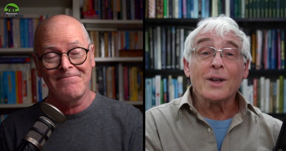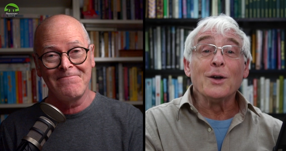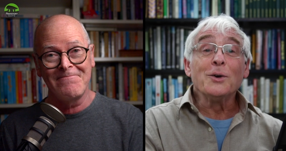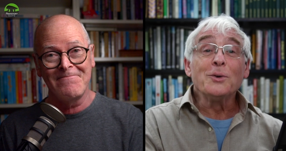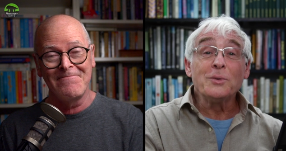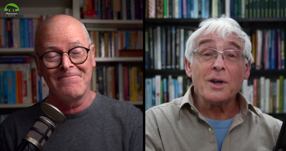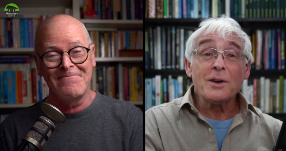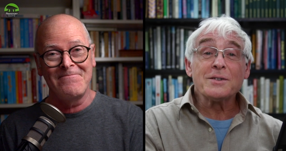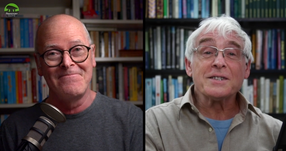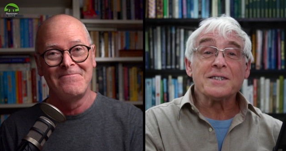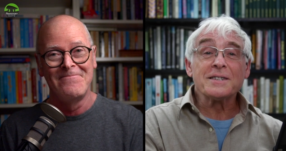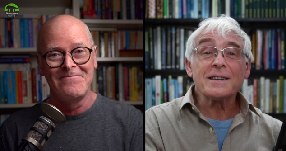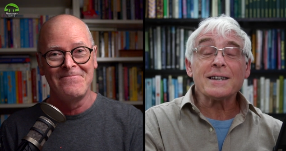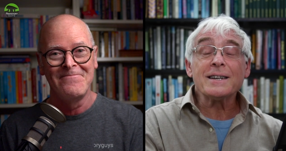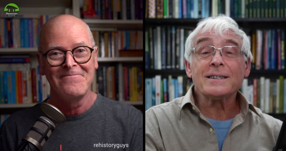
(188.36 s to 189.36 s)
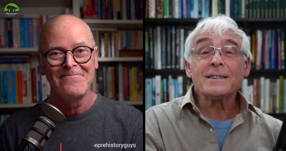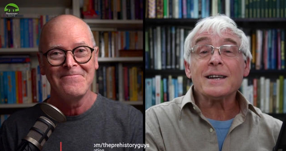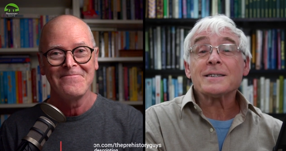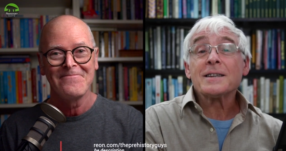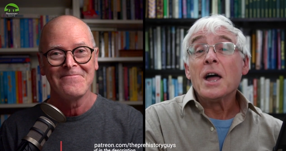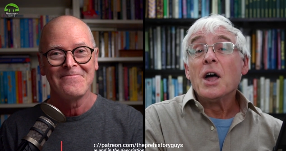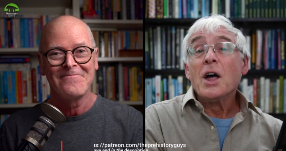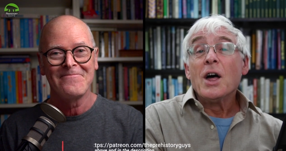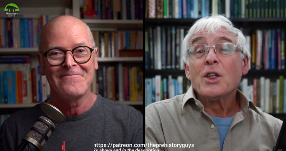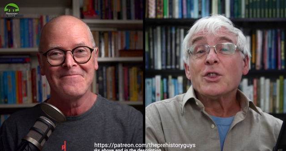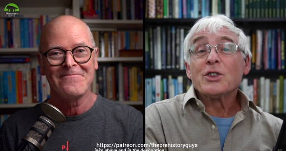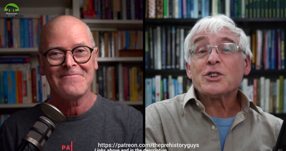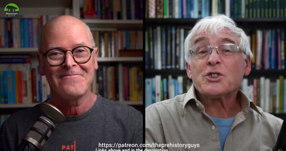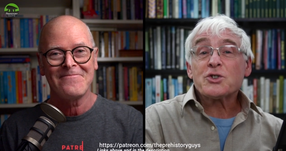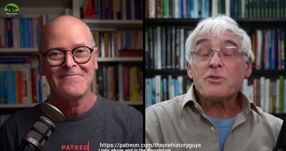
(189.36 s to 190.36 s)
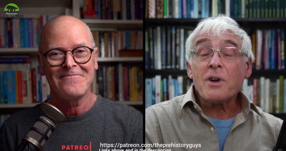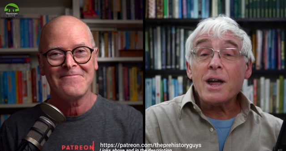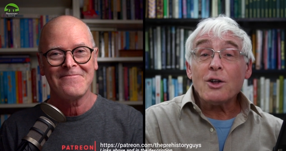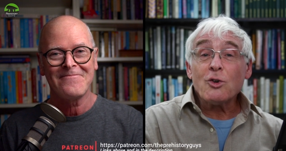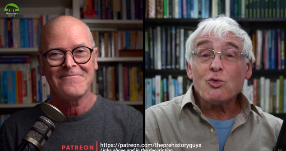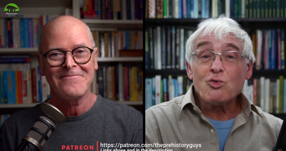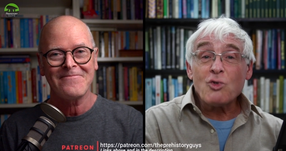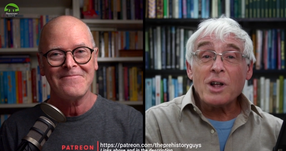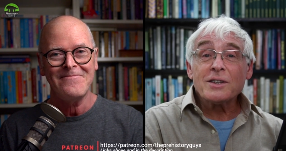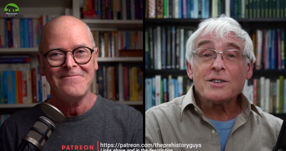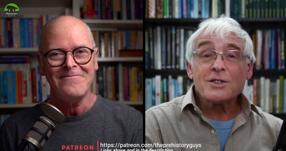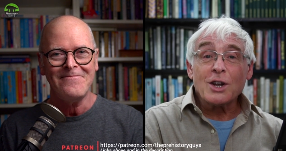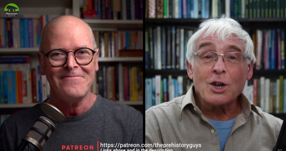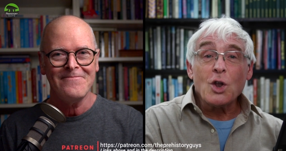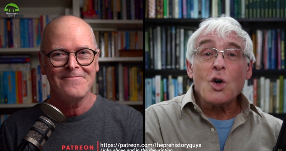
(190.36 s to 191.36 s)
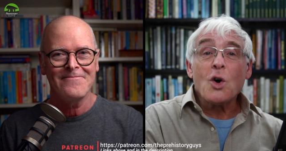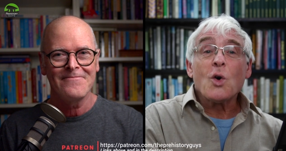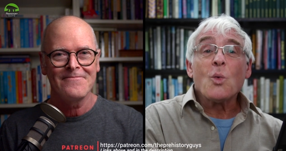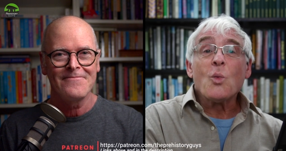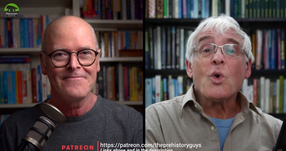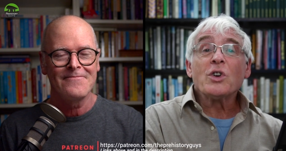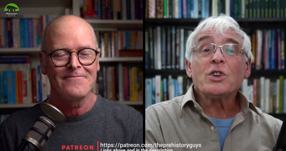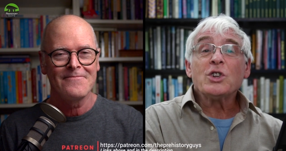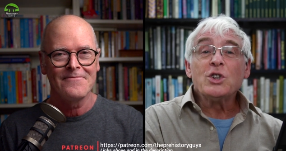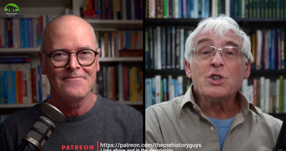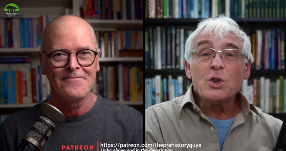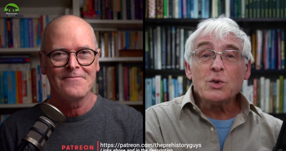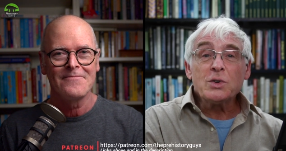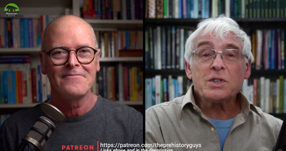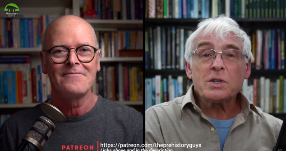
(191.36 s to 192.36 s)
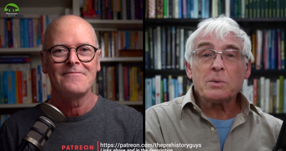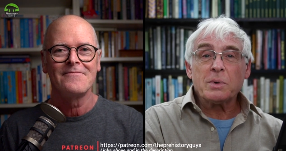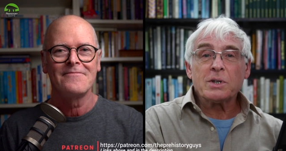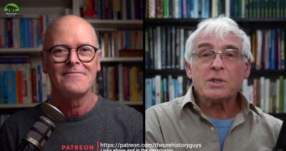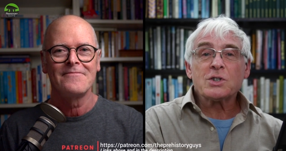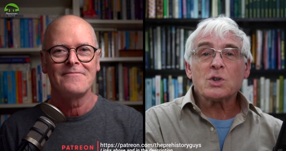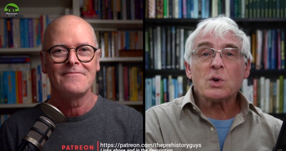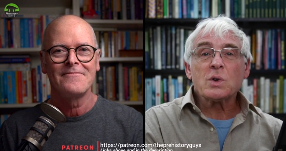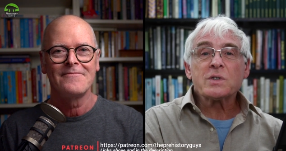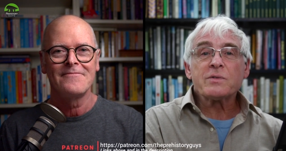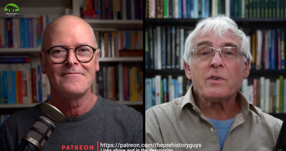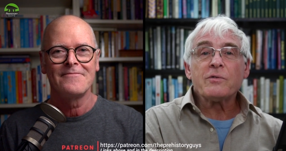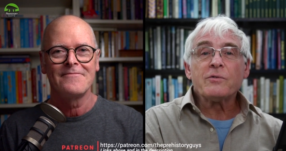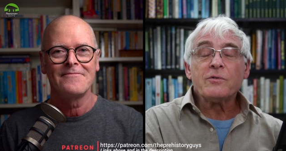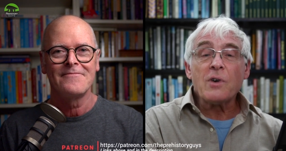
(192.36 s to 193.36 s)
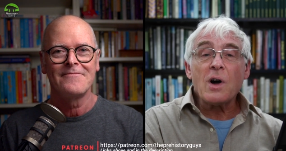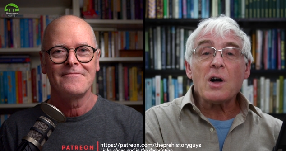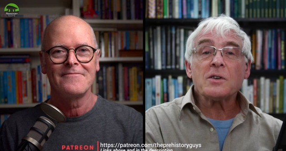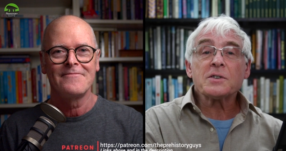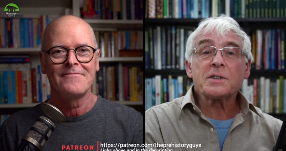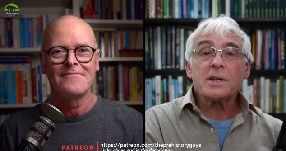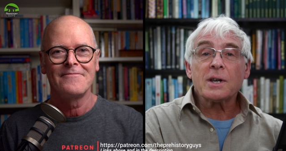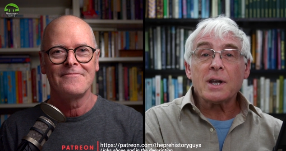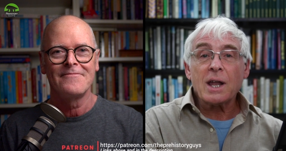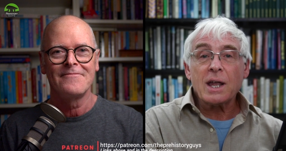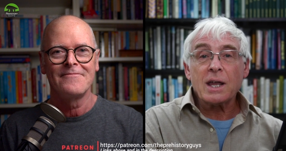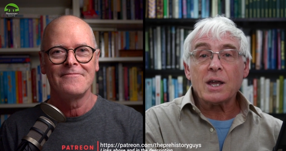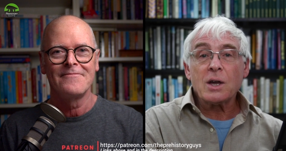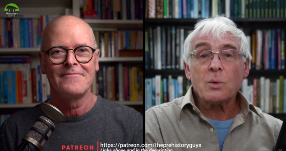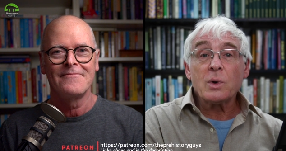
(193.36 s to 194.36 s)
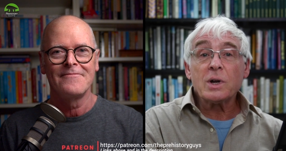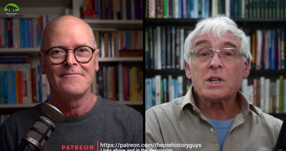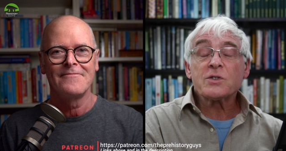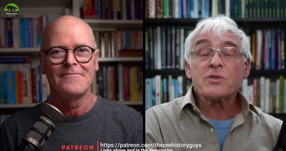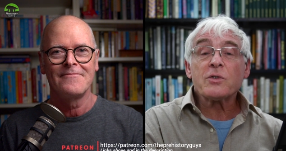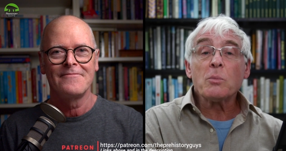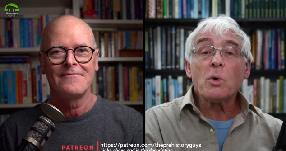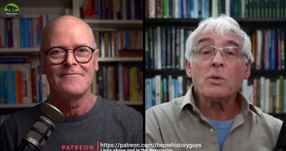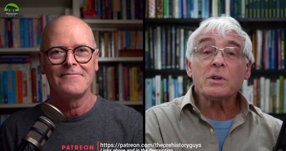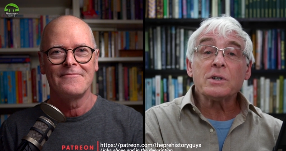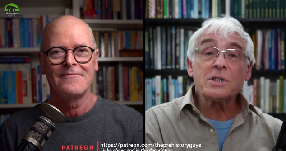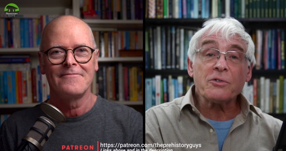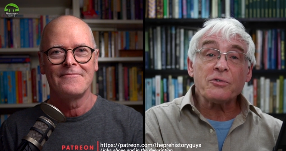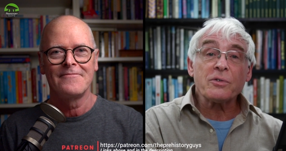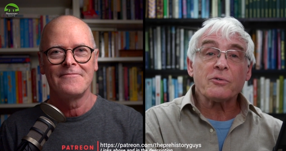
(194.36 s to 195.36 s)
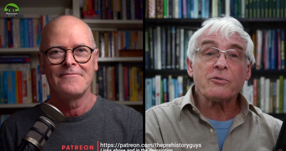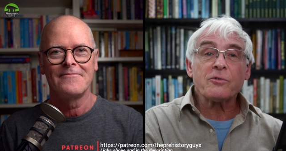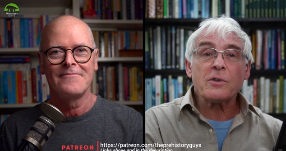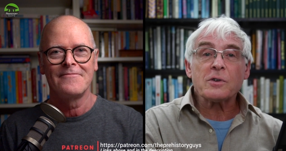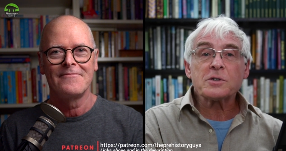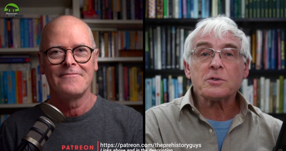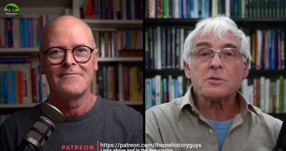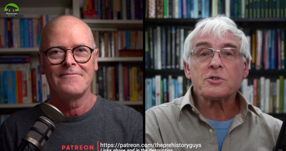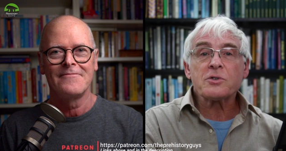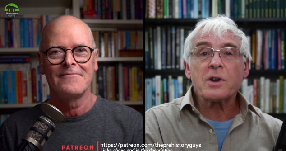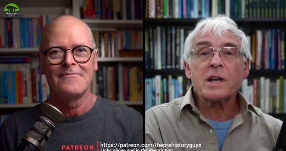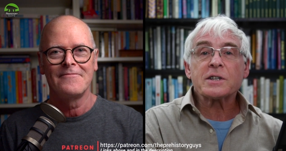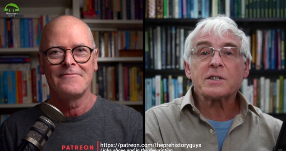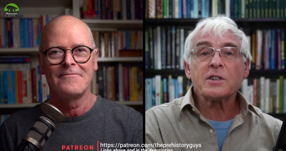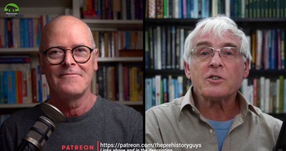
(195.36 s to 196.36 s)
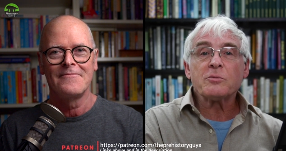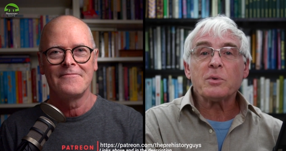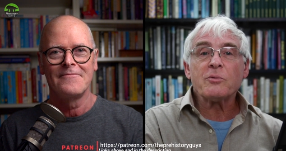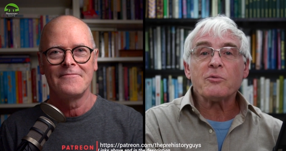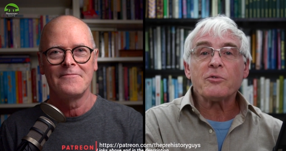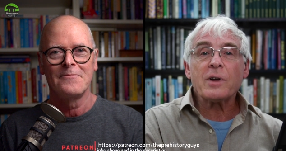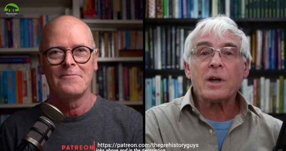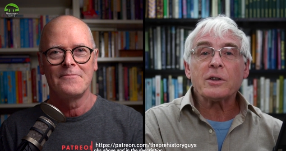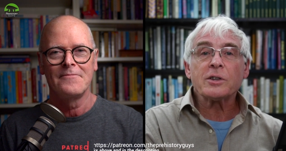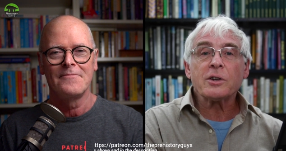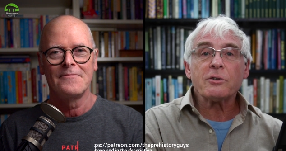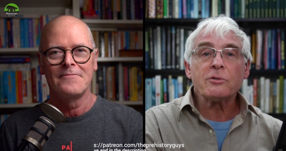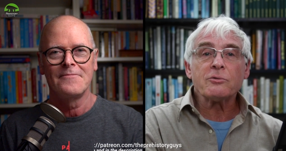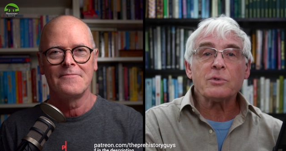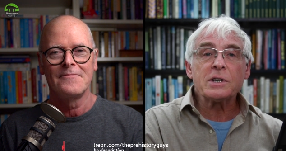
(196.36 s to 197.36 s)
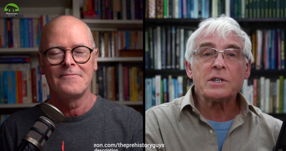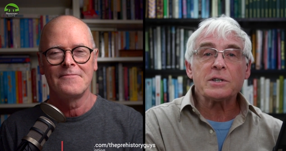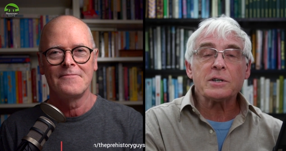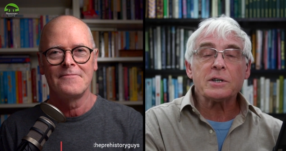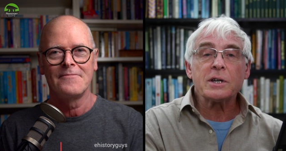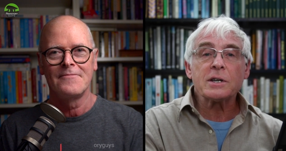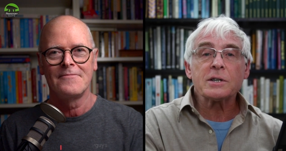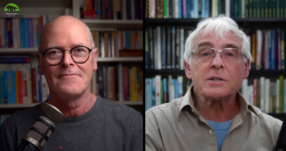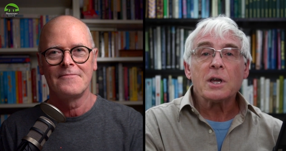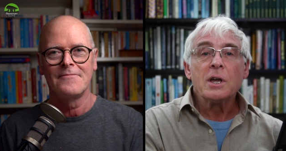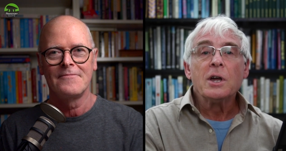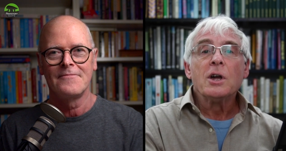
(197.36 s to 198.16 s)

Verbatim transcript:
Speaker 1: Who knows indeed, yeah. The trail runs along what used to be the shores of a vast lake, which, from all the different fossil tracks that have been found there in recent years,